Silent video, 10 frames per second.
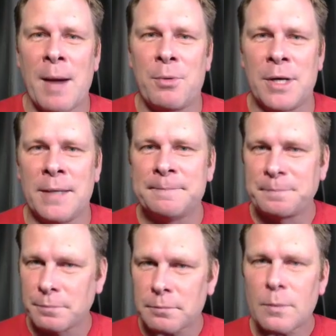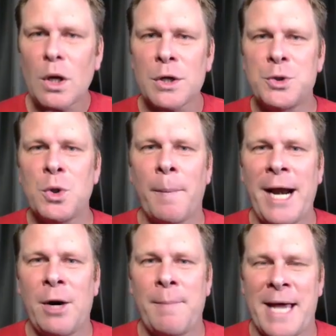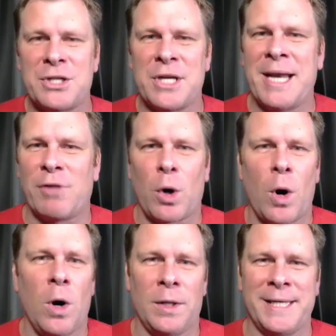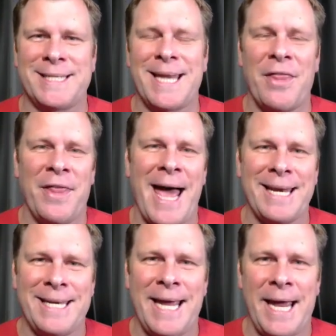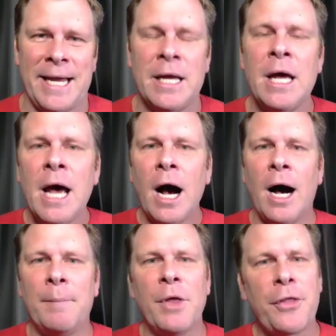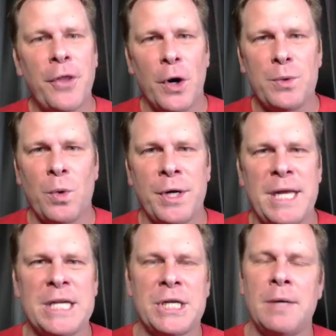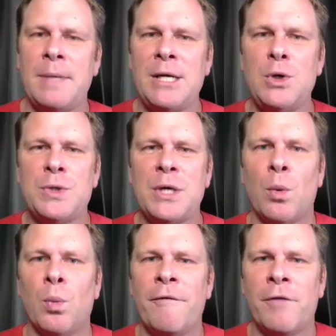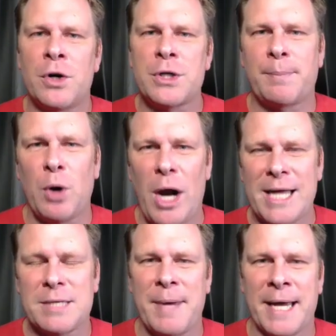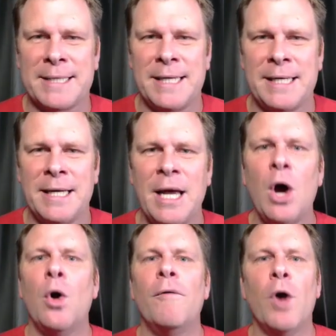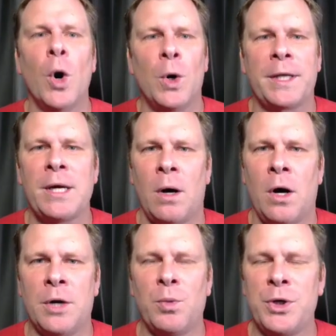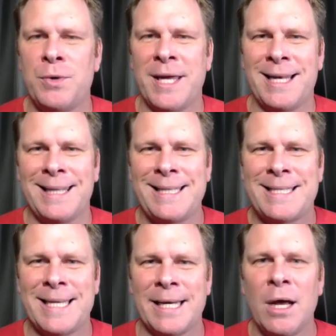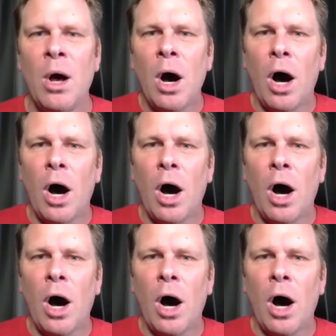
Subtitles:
property, do a buyer match, and have a call list that day. The third one is going to be using reverse prospecting early on when you get a listing.